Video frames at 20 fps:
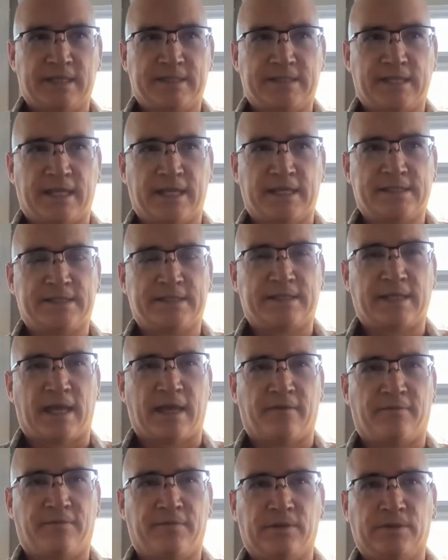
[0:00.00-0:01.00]
it takes
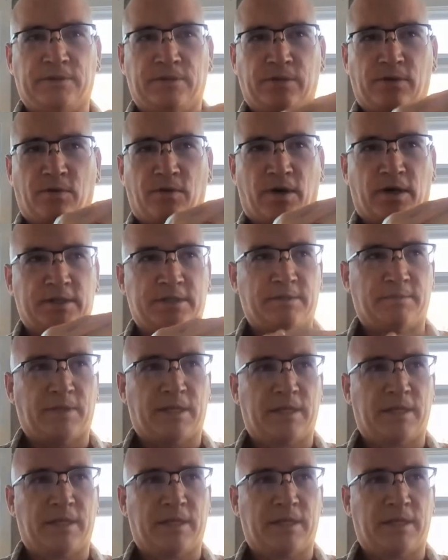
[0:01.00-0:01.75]
that field of the quantum